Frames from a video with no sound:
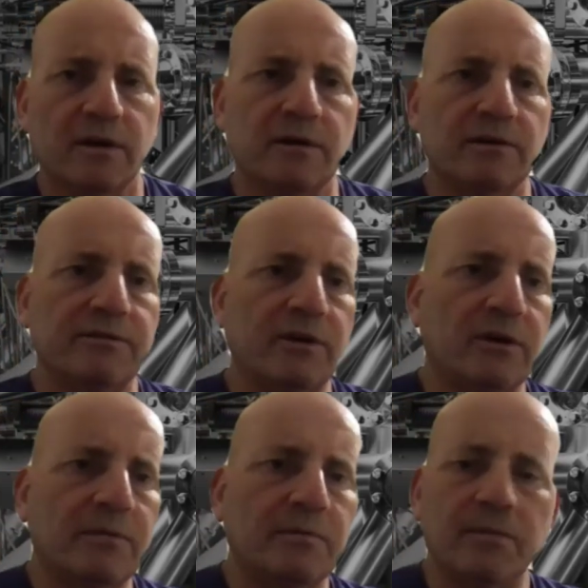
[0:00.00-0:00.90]

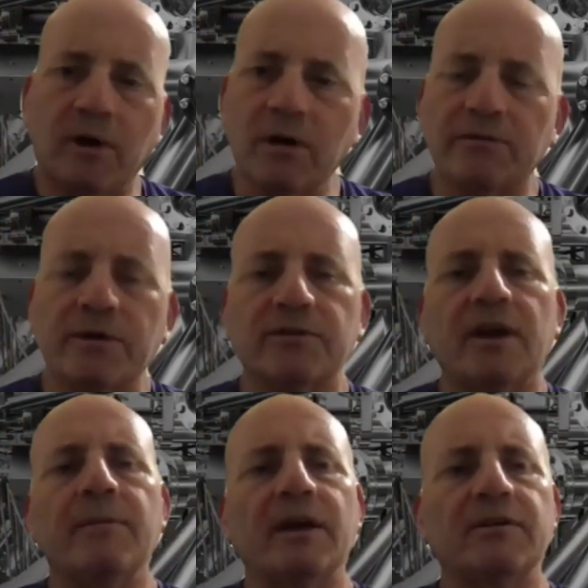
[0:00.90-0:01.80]
from all of those
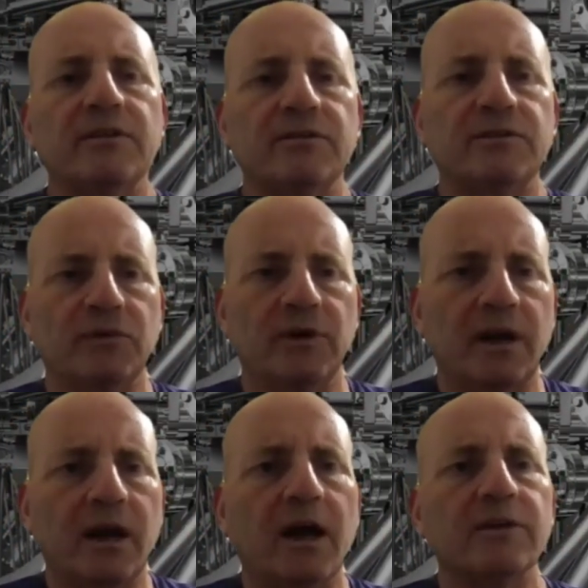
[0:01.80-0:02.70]
MXs to a
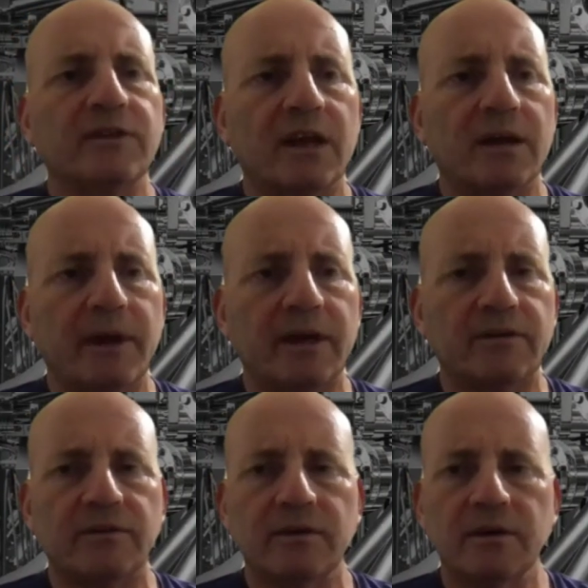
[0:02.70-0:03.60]
large scale
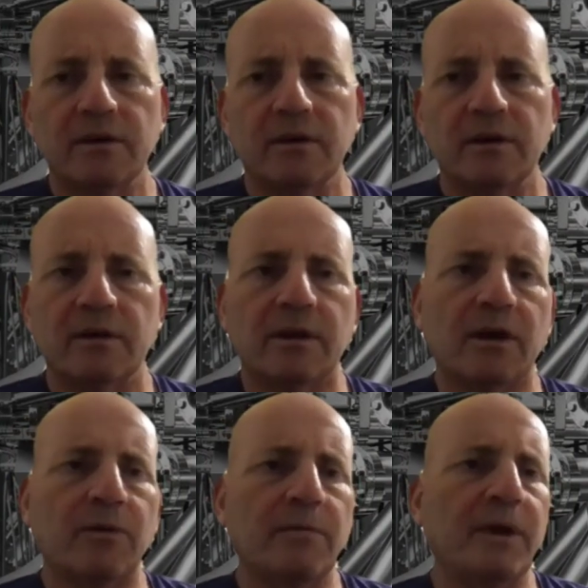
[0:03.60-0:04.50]
MX. There
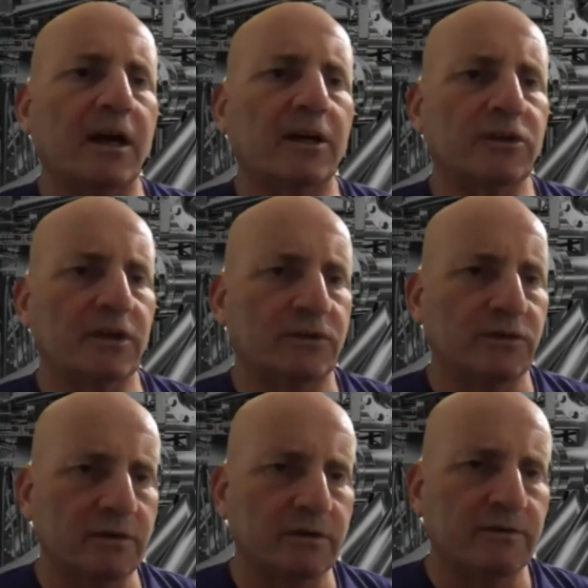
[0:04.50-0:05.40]
will be actually
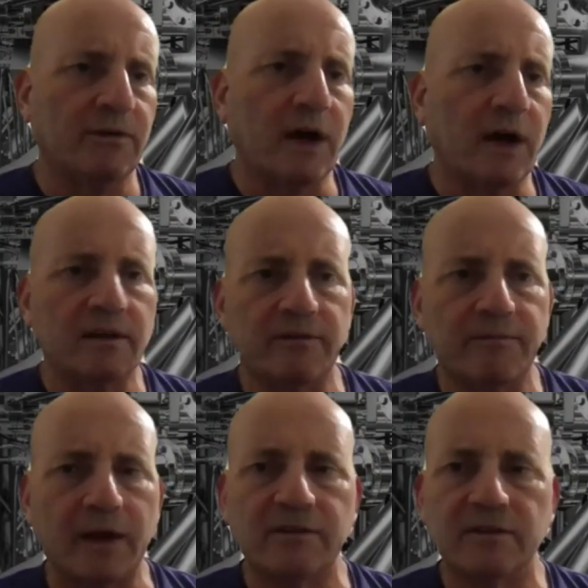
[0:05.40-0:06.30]
two for active
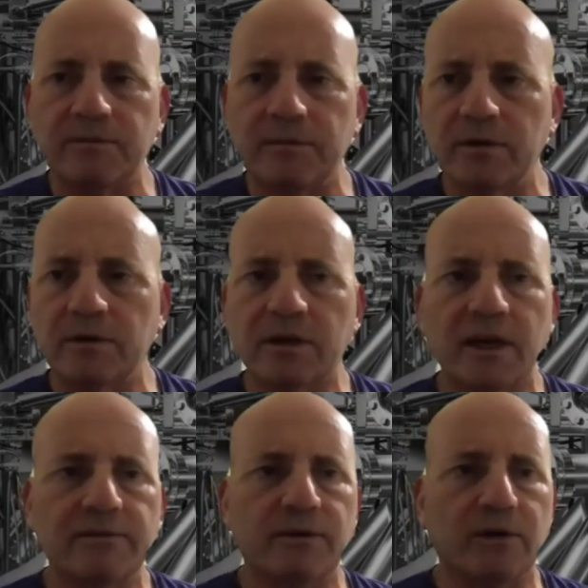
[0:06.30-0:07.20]
passive mode,
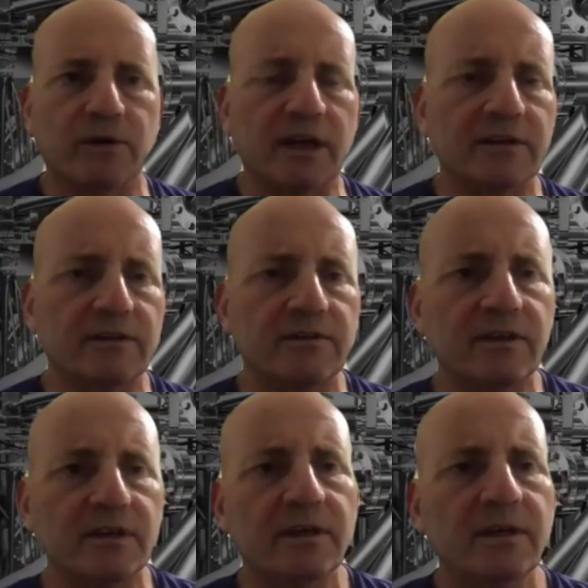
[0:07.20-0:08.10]
okay, for
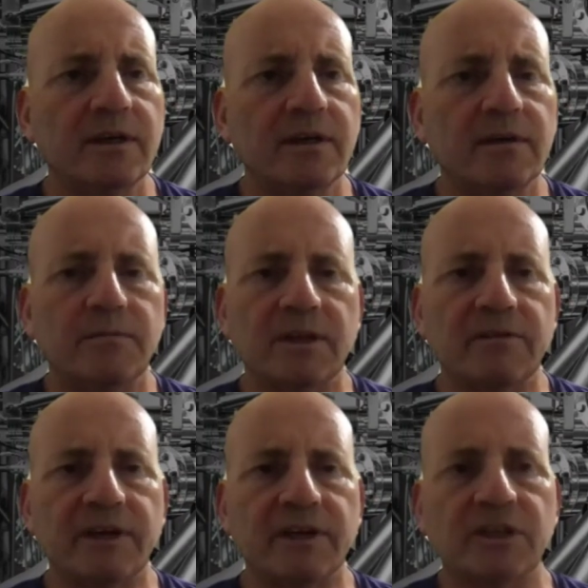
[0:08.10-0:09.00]
redundancy. But
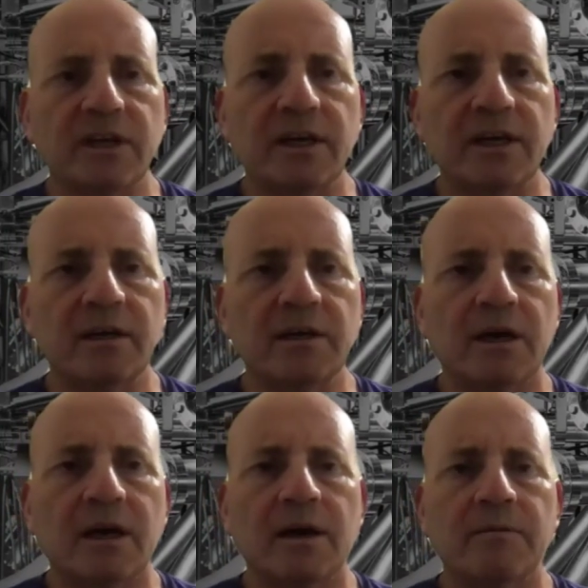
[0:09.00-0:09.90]
eventually,
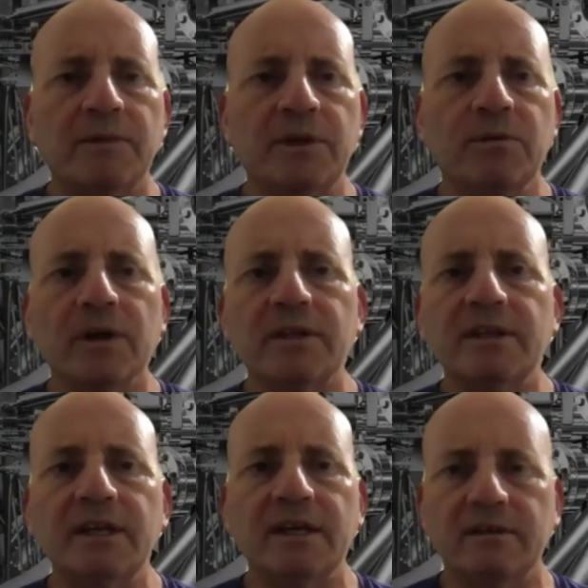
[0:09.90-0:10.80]
um, you won't
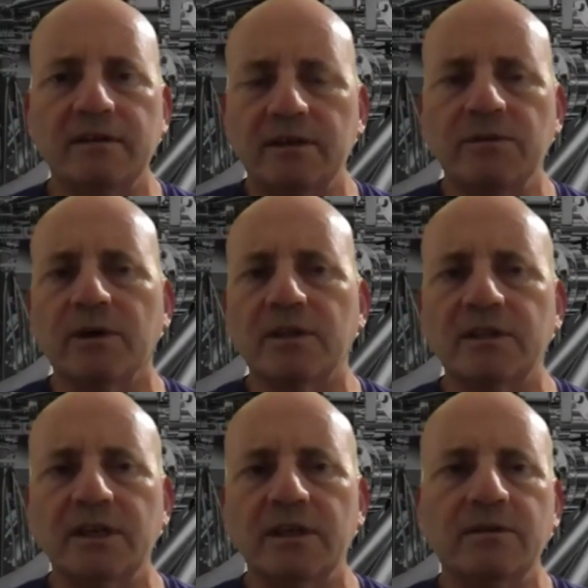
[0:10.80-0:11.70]
need you won't
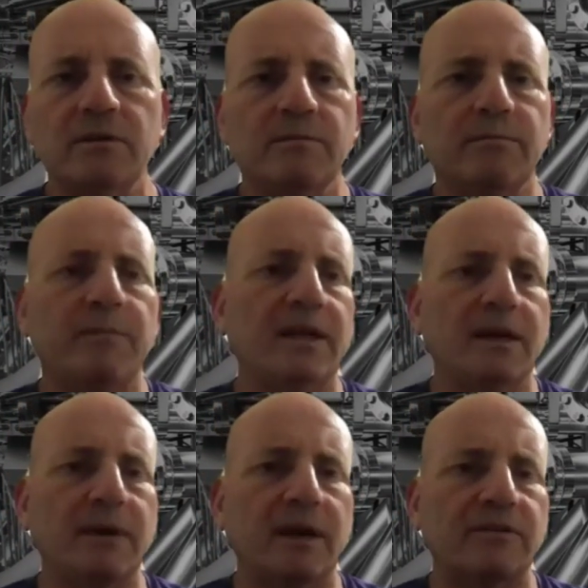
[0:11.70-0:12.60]
need many
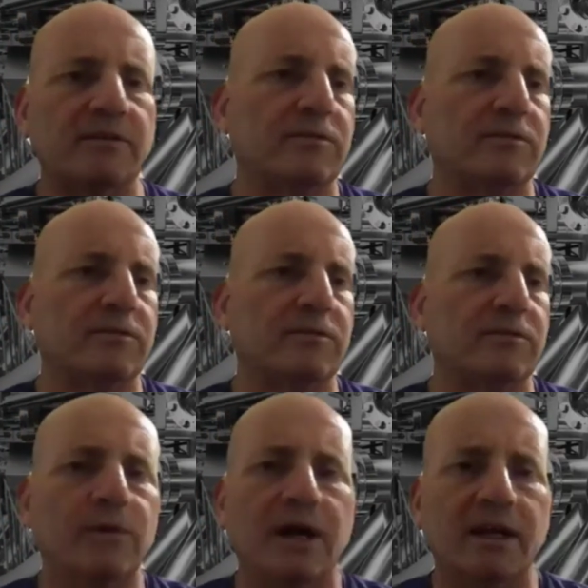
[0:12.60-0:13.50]
MXs, more
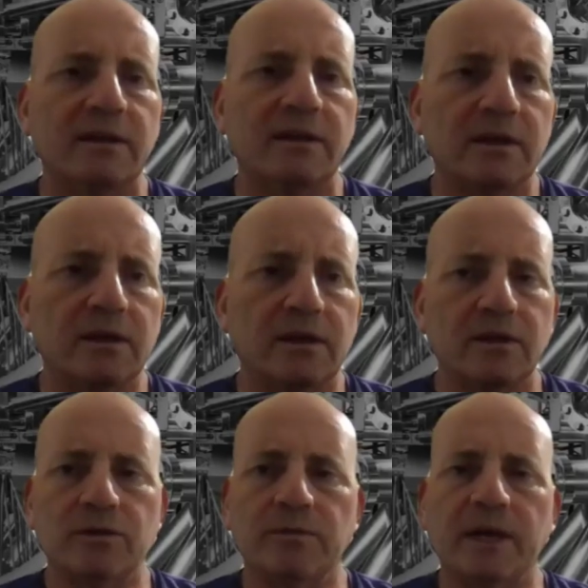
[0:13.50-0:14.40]
than one
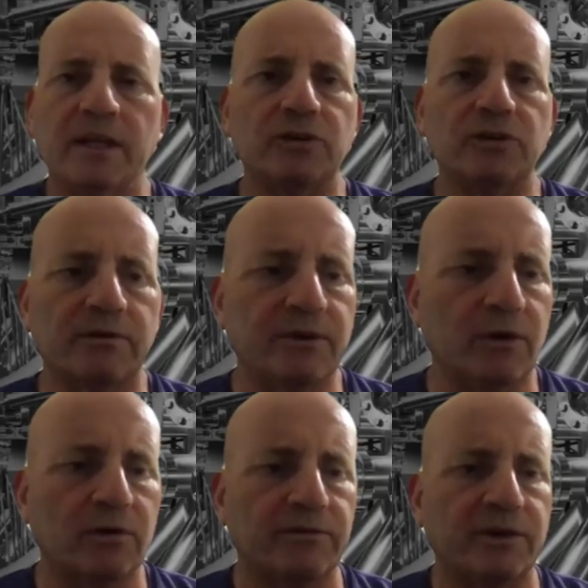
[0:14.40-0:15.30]
to manage all of your
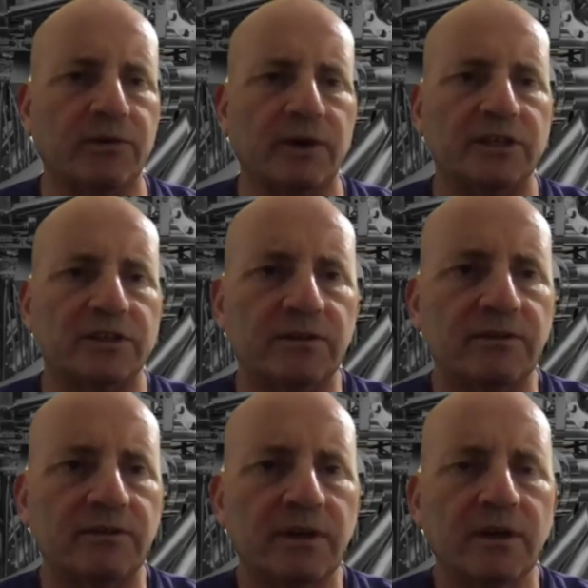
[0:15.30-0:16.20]

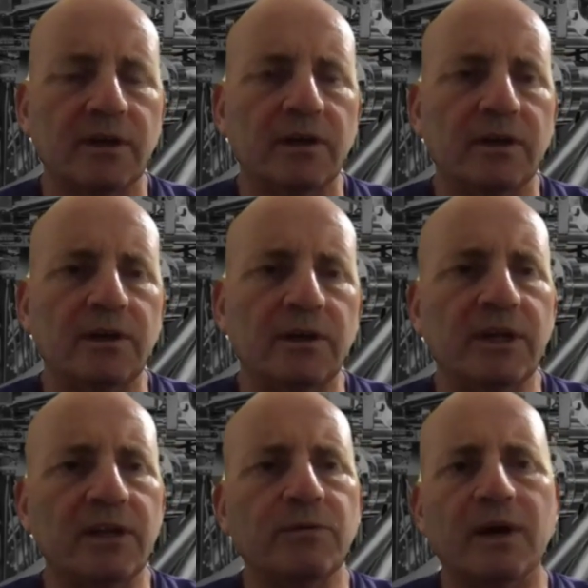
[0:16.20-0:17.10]
configurations. You'll
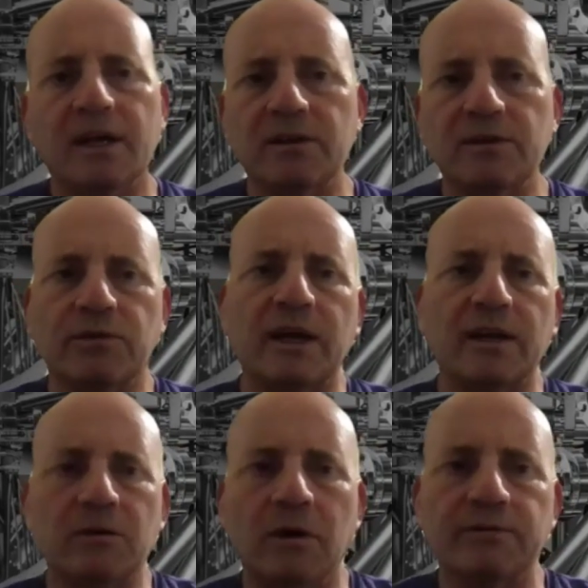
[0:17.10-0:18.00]
need one to
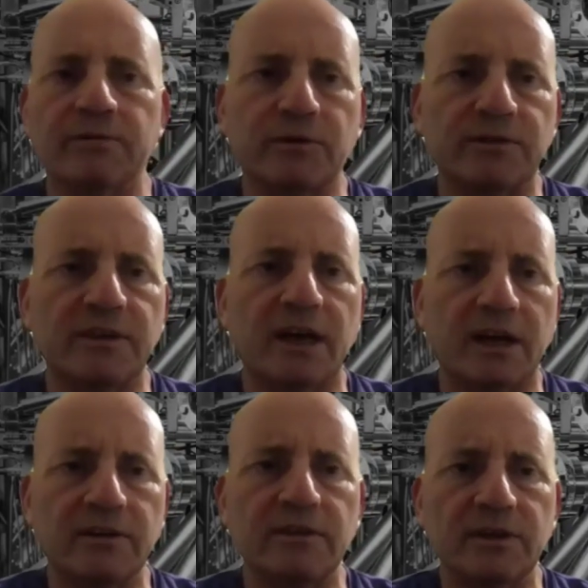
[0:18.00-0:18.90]
run all of those
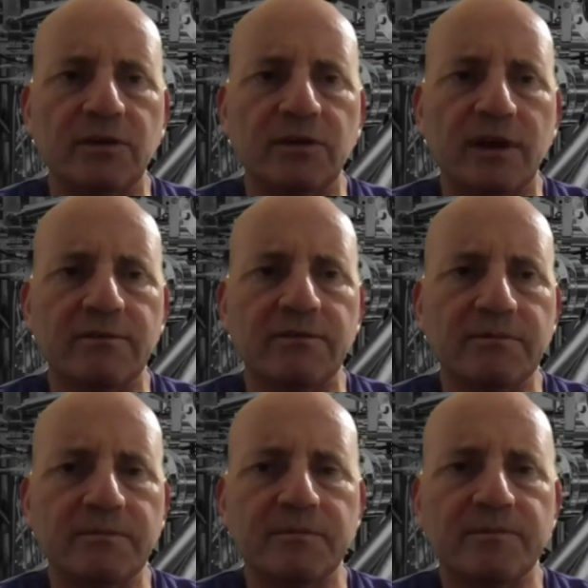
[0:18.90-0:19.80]
scans that you have,
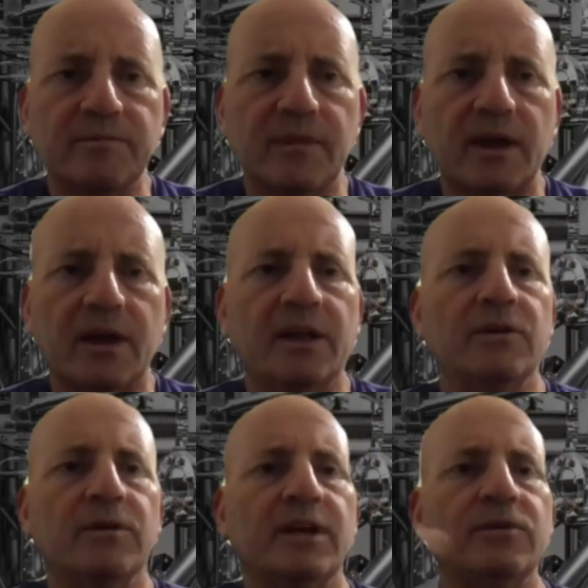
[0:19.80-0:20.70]
and
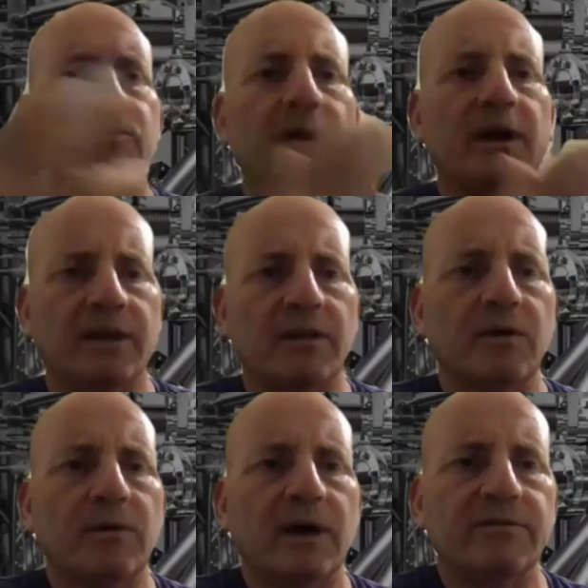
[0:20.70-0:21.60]
you'll need another
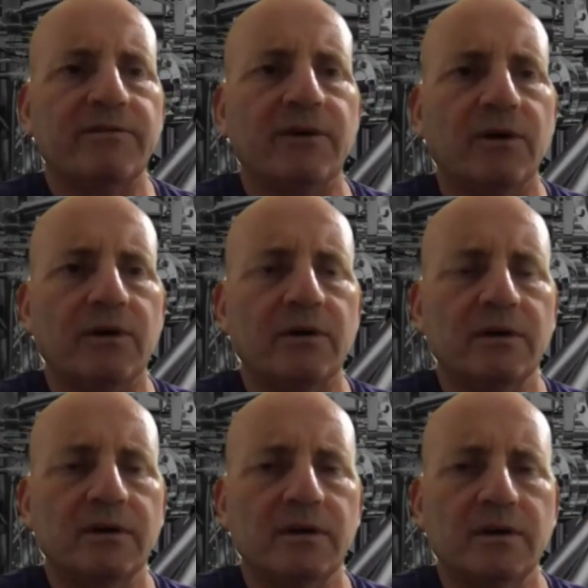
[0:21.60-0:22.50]
one for
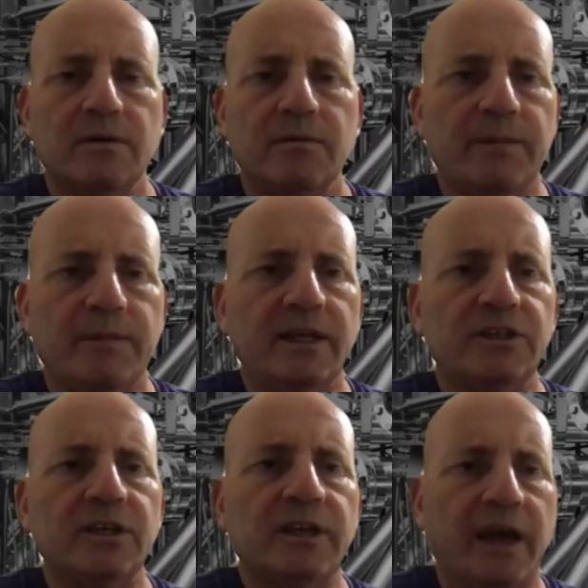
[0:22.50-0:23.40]

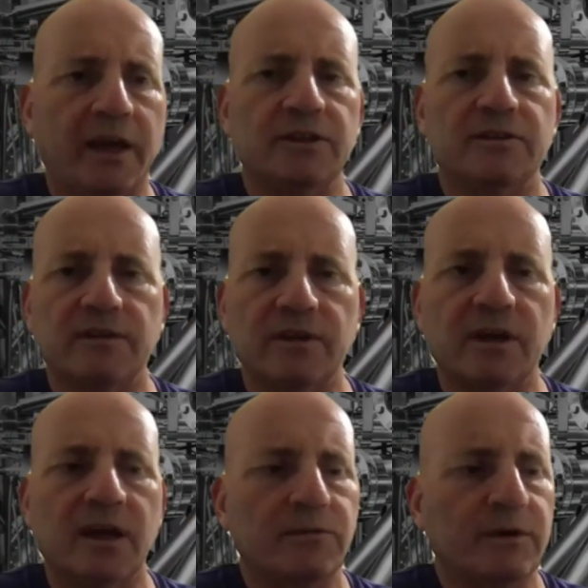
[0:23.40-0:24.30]
managing the agents and the
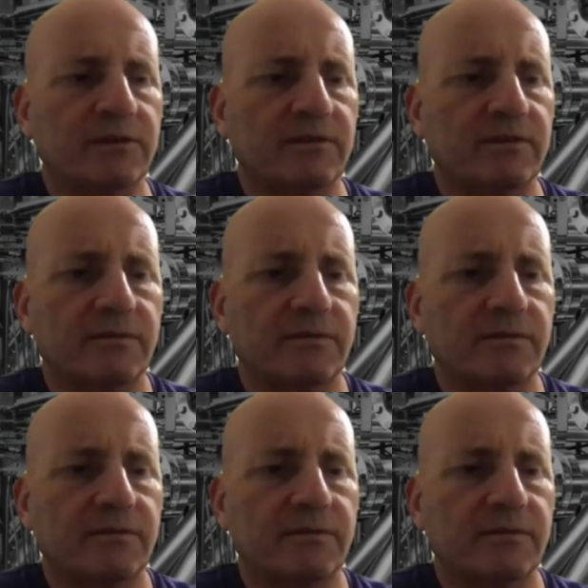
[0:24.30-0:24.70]
gateways.